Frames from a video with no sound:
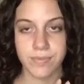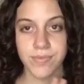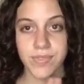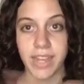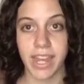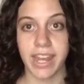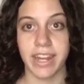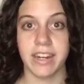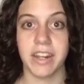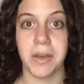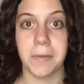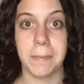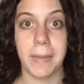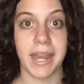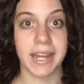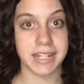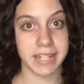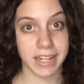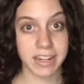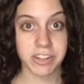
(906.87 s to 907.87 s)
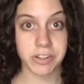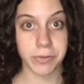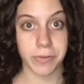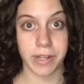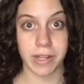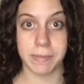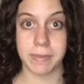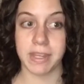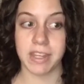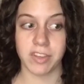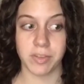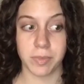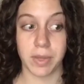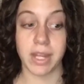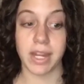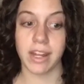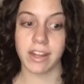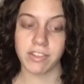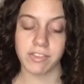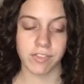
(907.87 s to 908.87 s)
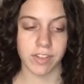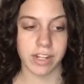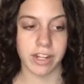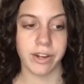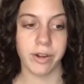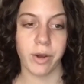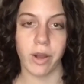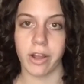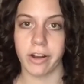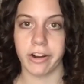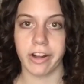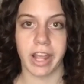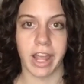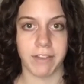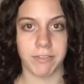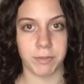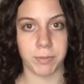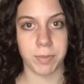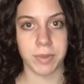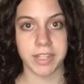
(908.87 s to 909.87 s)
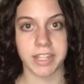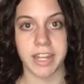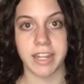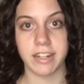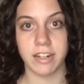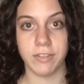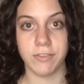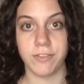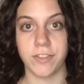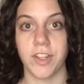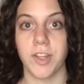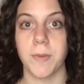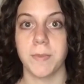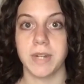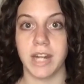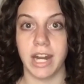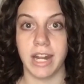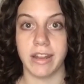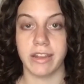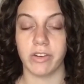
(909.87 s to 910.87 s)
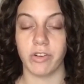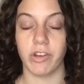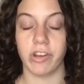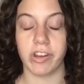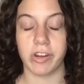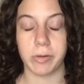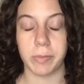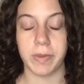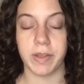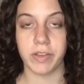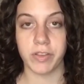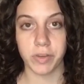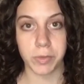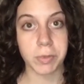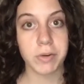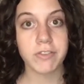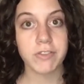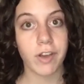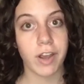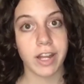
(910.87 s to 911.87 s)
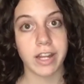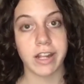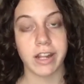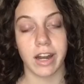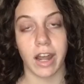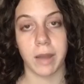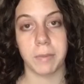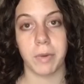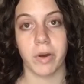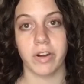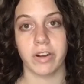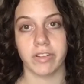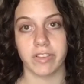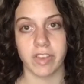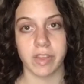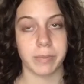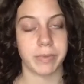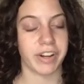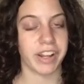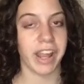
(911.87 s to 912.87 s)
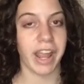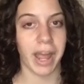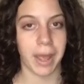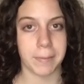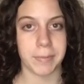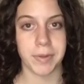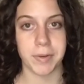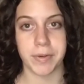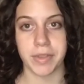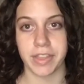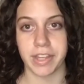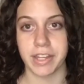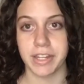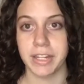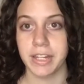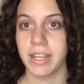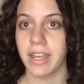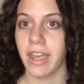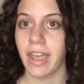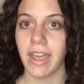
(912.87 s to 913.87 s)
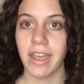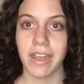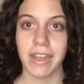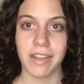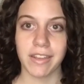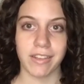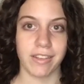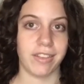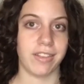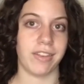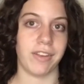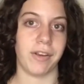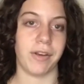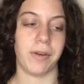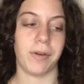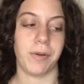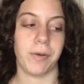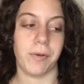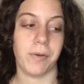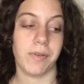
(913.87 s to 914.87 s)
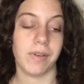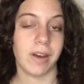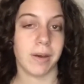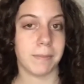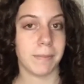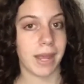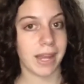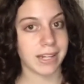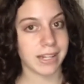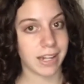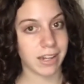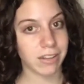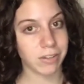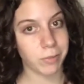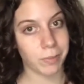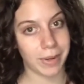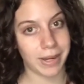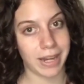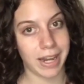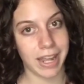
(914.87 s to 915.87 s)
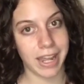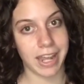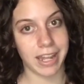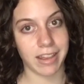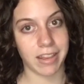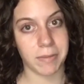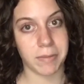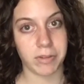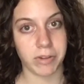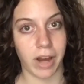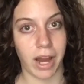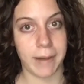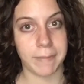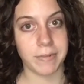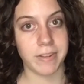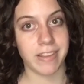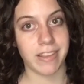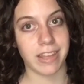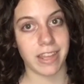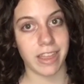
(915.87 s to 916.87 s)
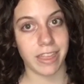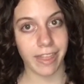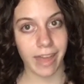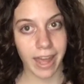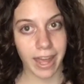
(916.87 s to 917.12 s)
And come back next week, because my next video, I already have it planned and filmed, and it's going to be super fun, and I'm honestly pretty happy with it. So come back next Monday and subscribe to see that.